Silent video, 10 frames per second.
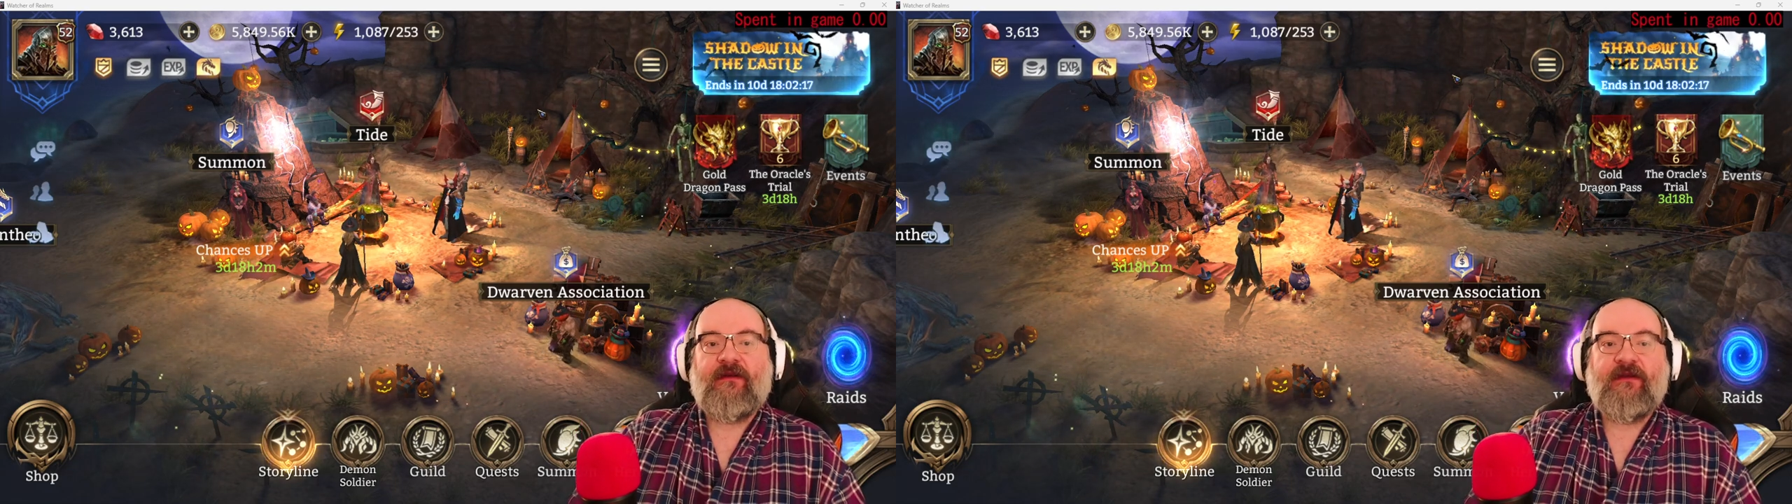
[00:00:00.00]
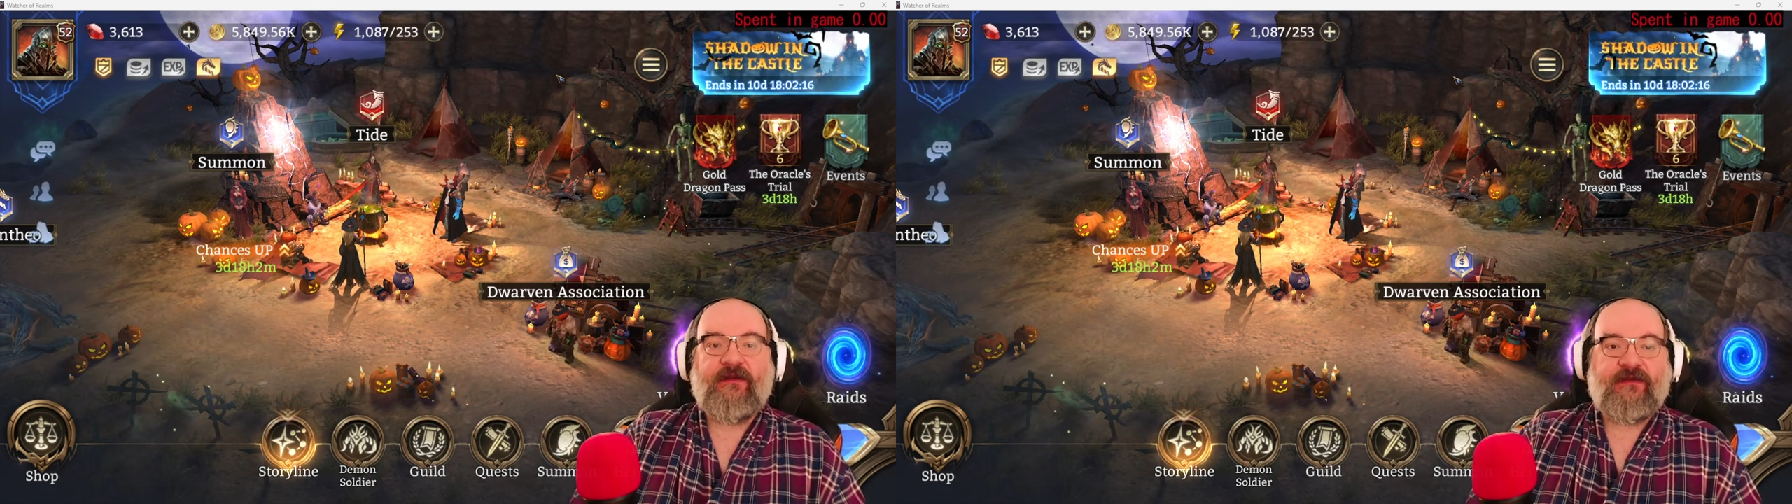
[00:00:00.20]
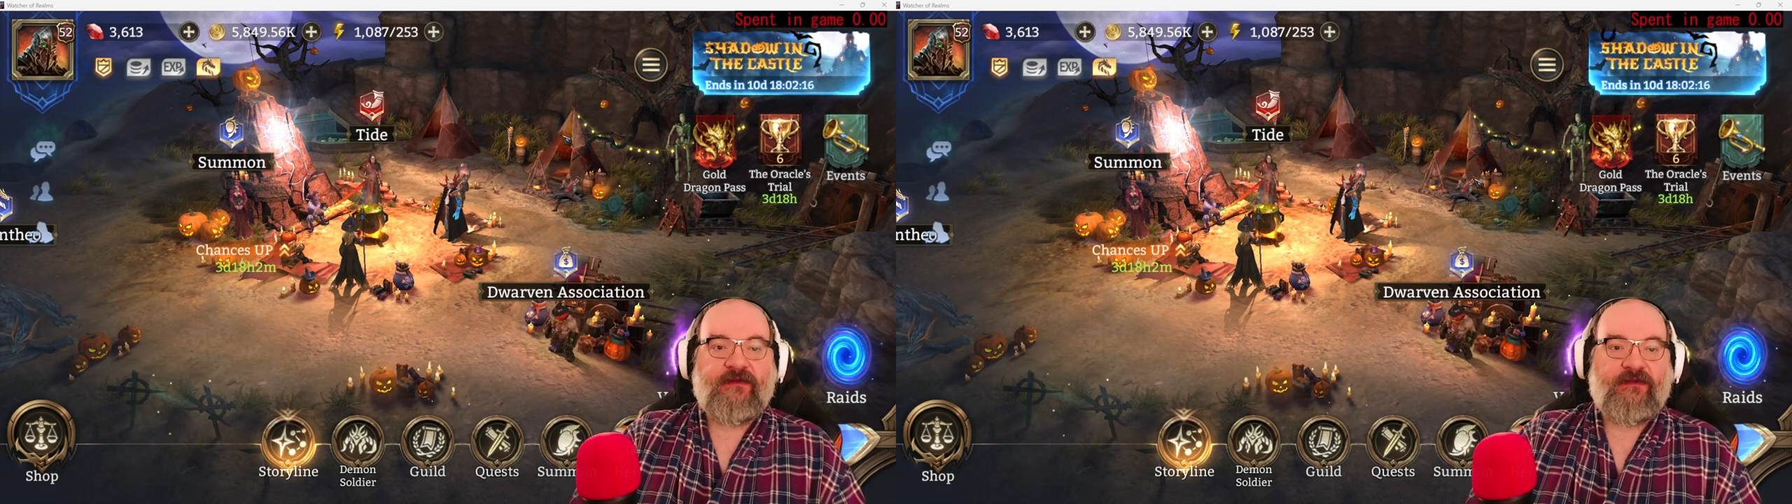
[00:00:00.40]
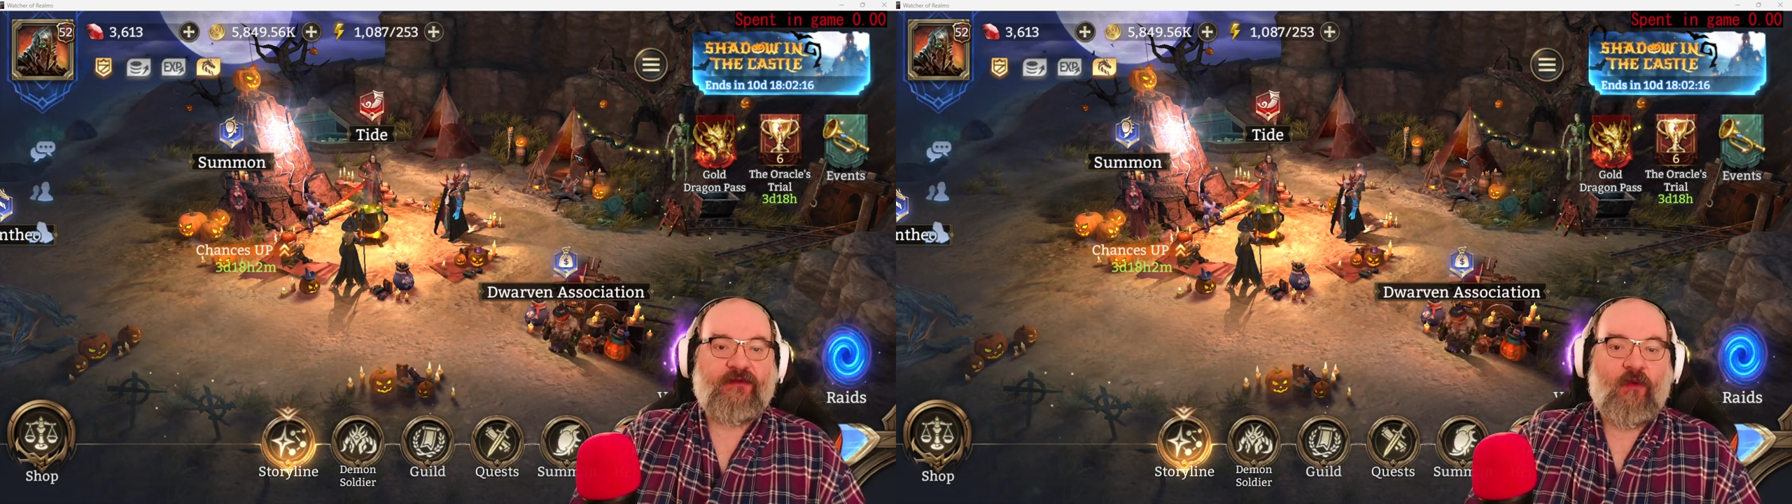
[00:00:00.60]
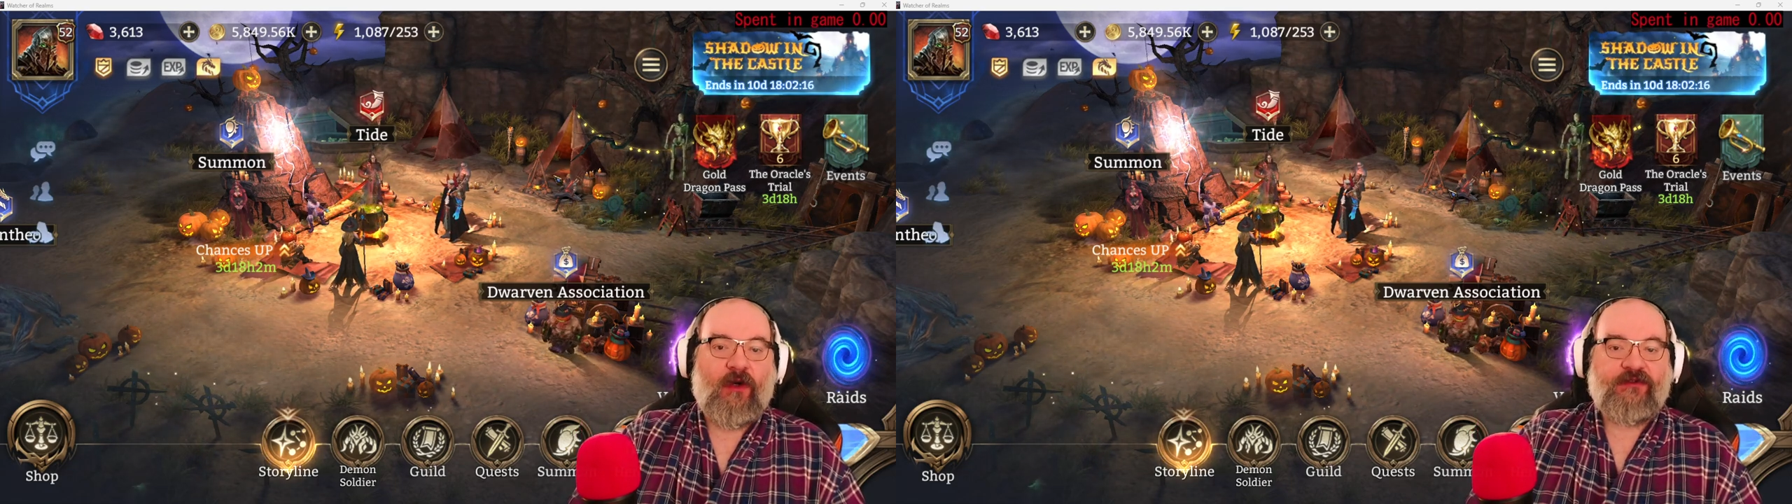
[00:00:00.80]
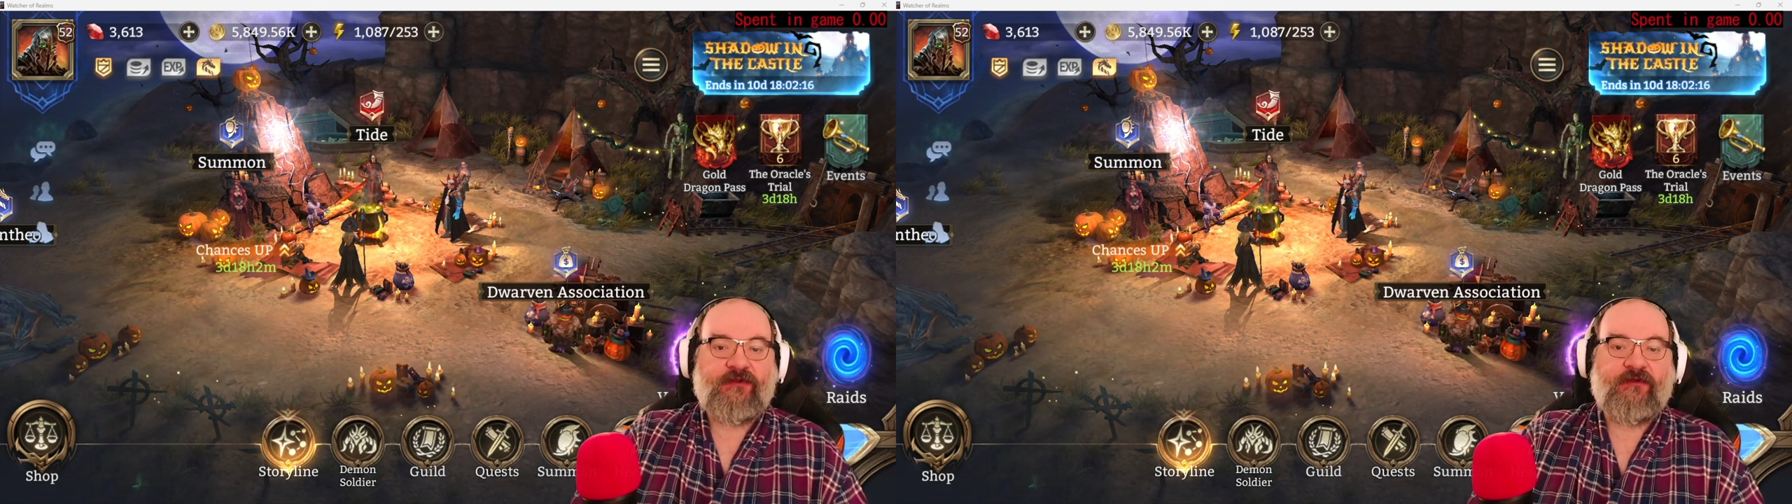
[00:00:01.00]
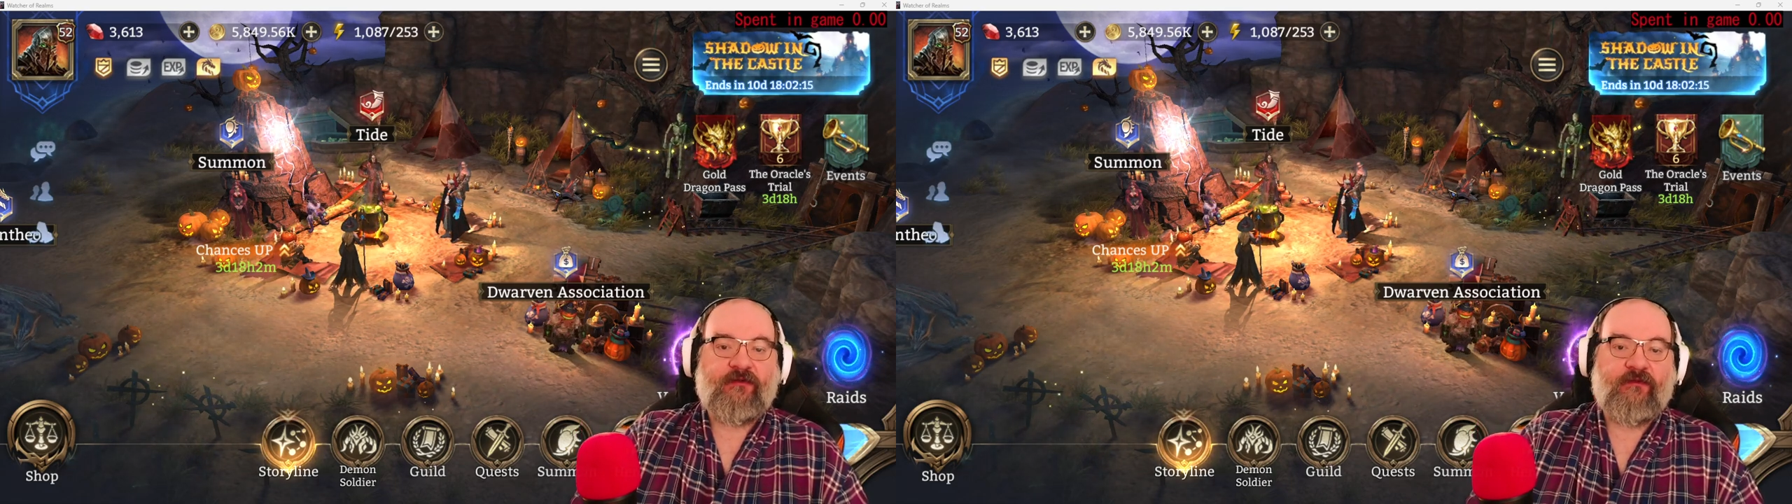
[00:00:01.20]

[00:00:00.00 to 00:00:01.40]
This is a Watcher of